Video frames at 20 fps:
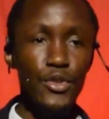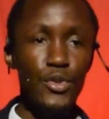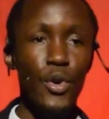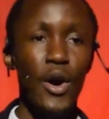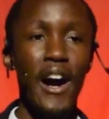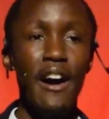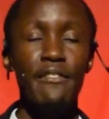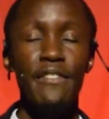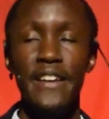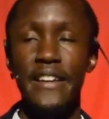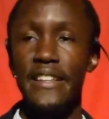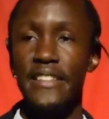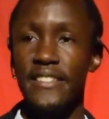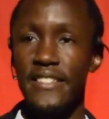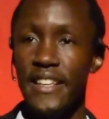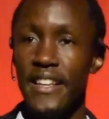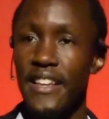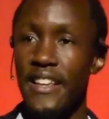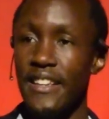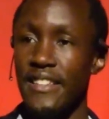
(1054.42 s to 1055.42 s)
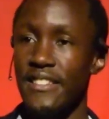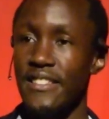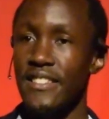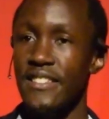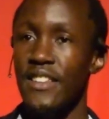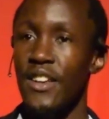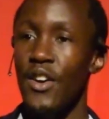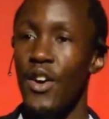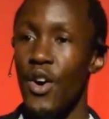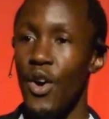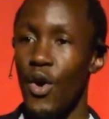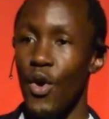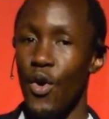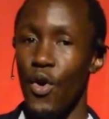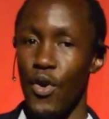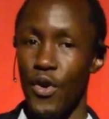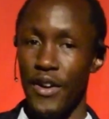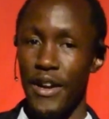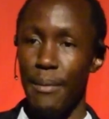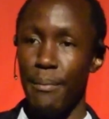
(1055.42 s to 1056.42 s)
have a resilience
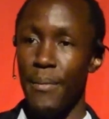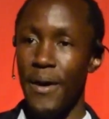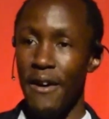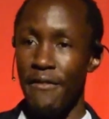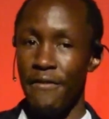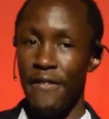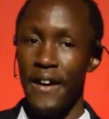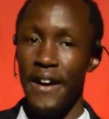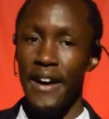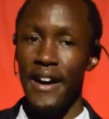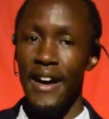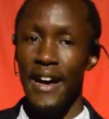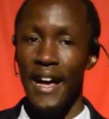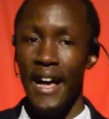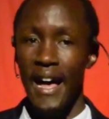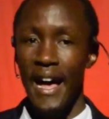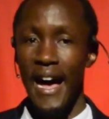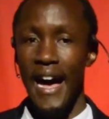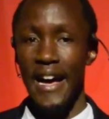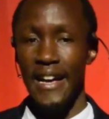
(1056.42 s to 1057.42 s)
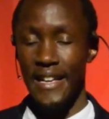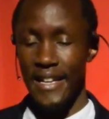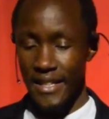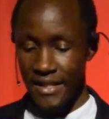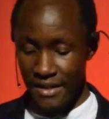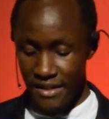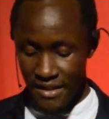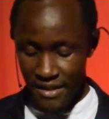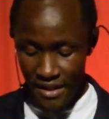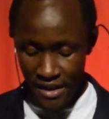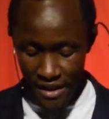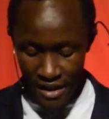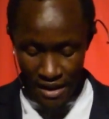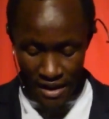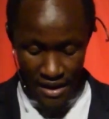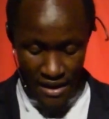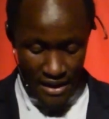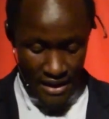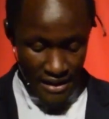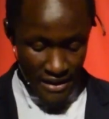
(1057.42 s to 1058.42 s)
or a buffer against
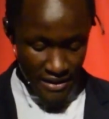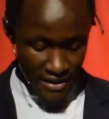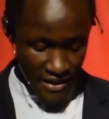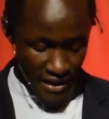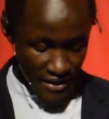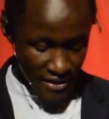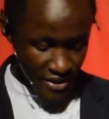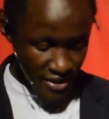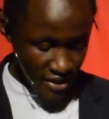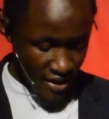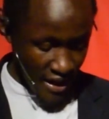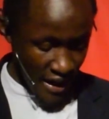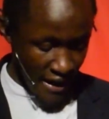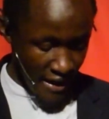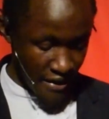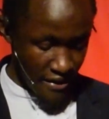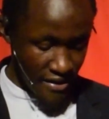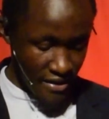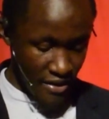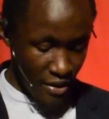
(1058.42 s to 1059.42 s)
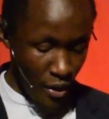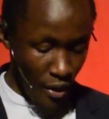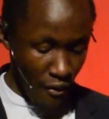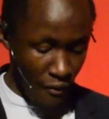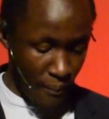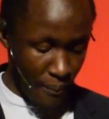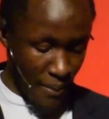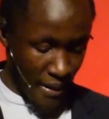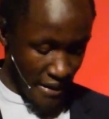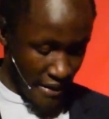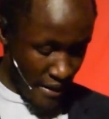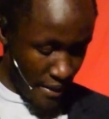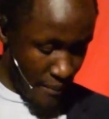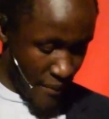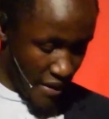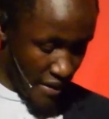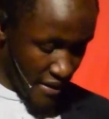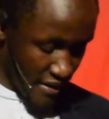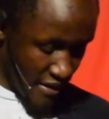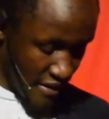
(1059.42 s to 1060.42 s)
such kinds of pandemics.
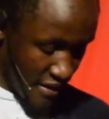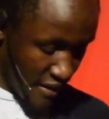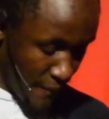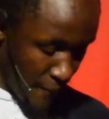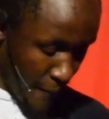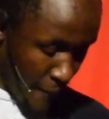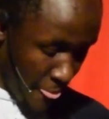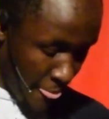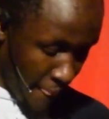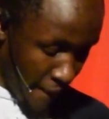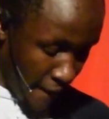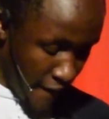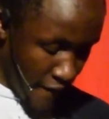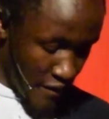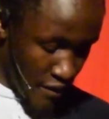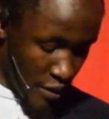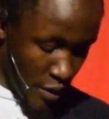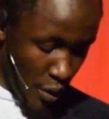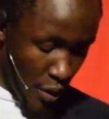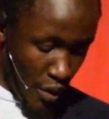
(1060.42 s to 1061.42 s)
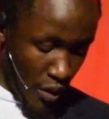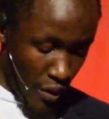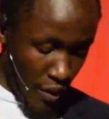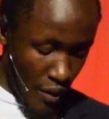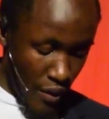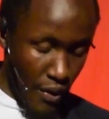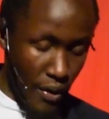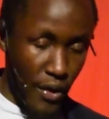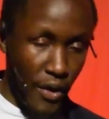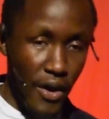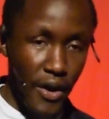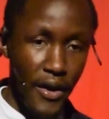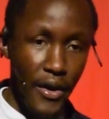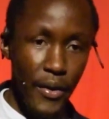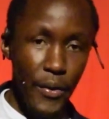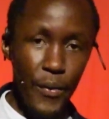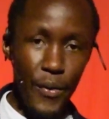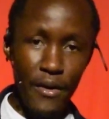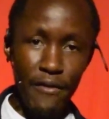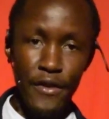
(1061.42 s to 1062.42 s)
So
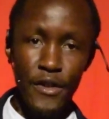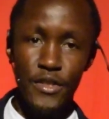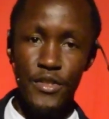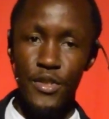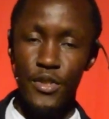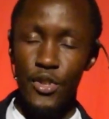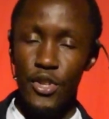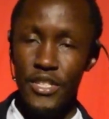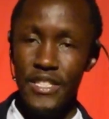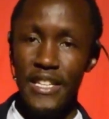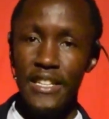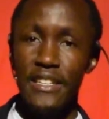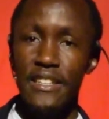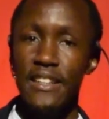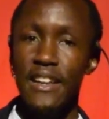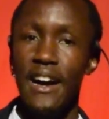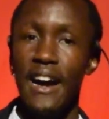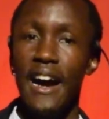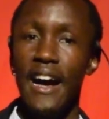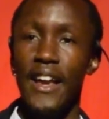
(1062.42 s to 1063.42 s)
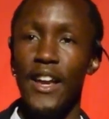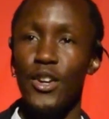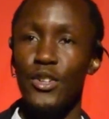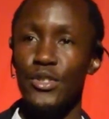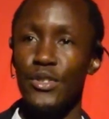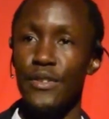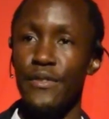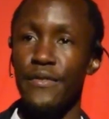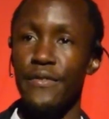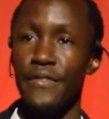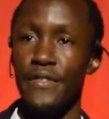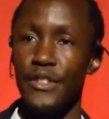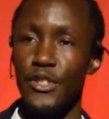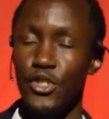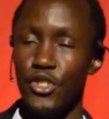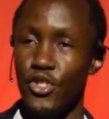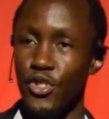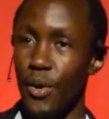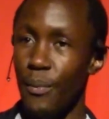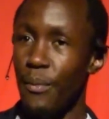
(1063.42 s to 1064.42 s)
we have also noted a lot of
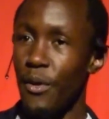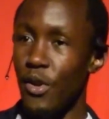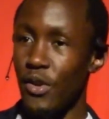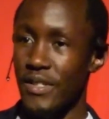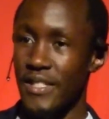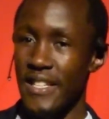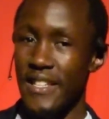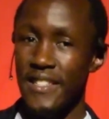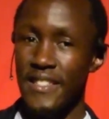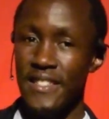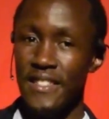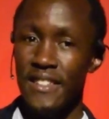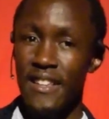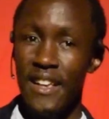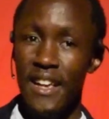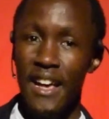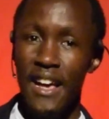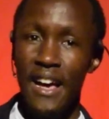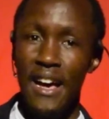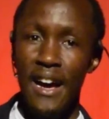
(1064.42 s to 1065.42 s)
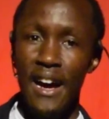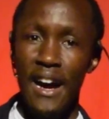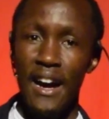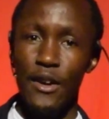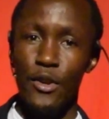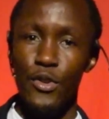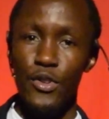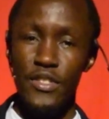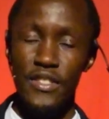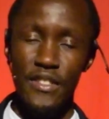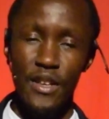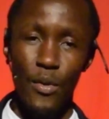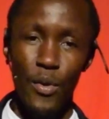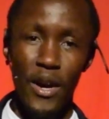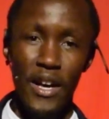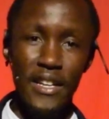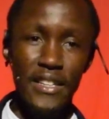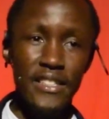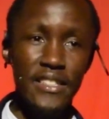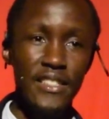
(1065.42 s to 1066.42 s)
job losses across the
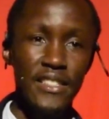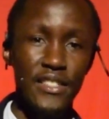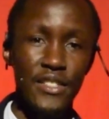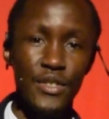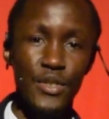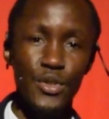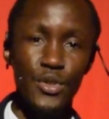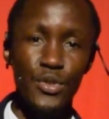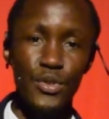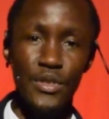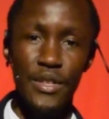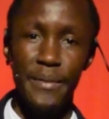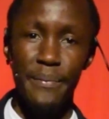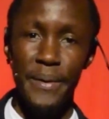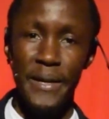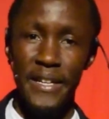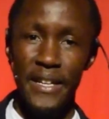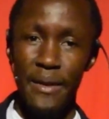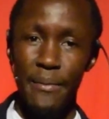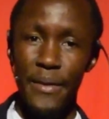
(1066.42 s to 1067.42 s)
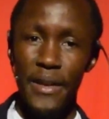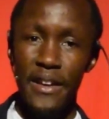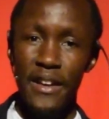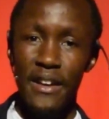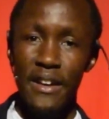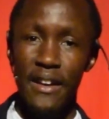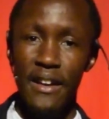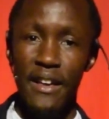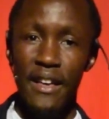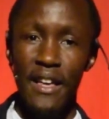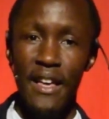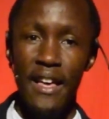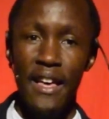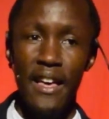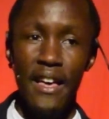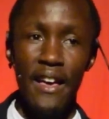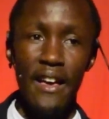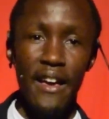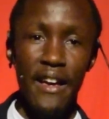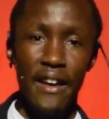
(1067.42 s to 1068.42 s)
world due to the pandemic,
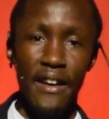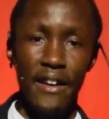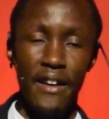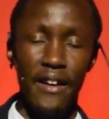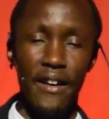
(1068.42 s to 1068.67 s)
and